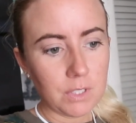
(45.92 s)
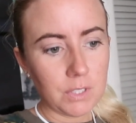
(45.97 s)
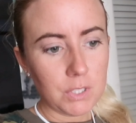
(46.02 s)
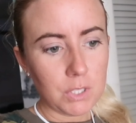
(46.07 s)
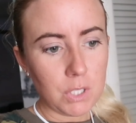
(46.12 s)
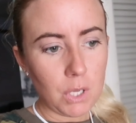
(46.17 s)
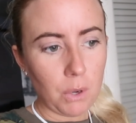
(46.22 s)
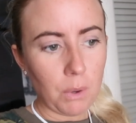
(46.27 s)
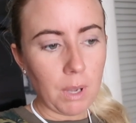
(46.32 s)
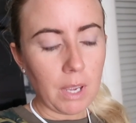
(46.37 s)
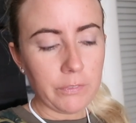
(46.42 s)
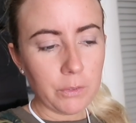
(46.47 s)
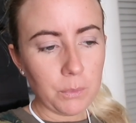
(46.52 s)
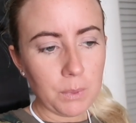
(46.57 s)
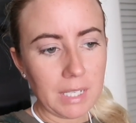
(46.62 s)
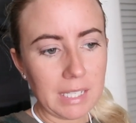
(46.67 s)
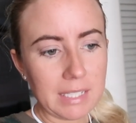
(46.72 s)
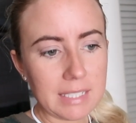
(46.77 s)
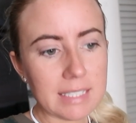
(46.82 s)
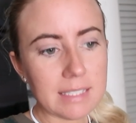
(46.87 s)
so
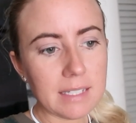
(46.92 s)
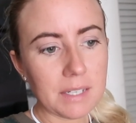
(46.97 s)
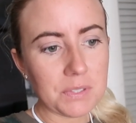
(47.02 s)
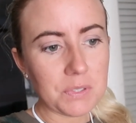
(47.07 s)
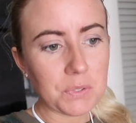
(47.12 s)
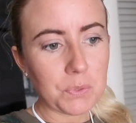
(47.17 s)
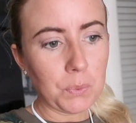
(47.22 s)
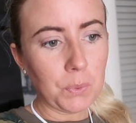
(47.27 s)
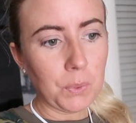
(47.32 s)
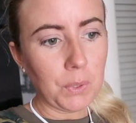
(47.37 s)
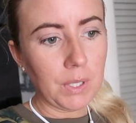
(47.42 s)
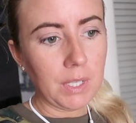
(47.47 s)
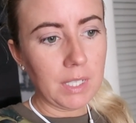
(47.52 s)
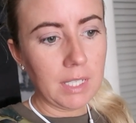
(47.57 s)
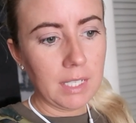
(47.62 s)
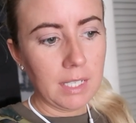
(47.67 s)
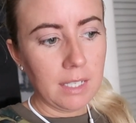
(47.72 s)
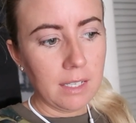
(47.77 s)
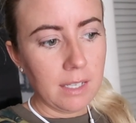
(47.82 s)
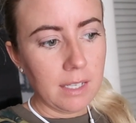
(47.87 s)
everyone else is at school.
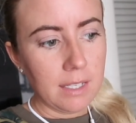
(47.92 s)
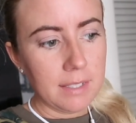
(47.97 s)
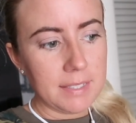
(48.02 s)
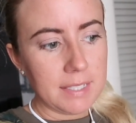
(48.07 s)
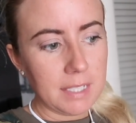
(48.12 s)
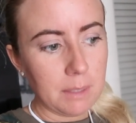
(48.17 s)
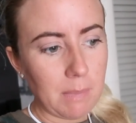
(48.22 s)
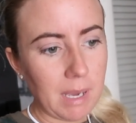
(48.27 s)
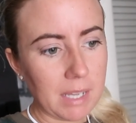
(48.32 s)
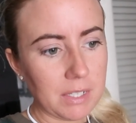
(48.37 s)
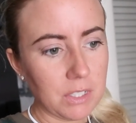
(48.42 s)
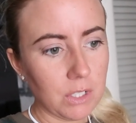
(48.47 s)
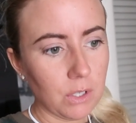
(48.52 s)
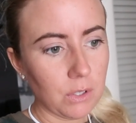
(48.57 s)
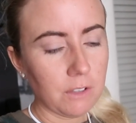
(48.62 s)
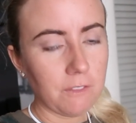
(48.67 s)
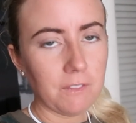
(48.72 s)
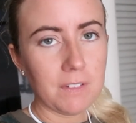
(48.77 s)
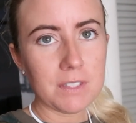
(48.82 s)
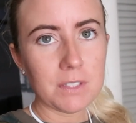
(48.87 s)
Tim had to go
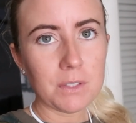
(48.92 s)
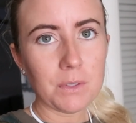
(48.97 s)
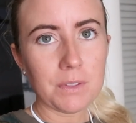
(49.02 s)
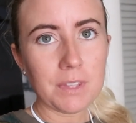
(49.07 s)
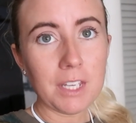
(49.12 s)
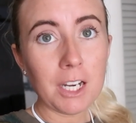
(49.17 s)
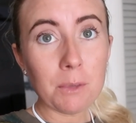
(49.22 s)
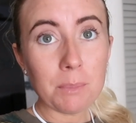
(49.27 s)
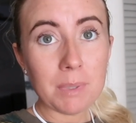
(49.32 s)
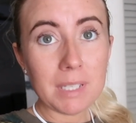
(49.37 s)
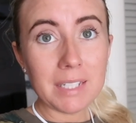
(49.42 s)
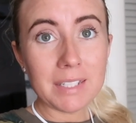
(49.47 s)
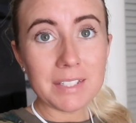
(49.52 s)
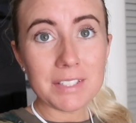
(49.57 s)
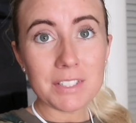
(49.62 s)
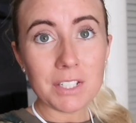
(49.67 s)
to physical therapy,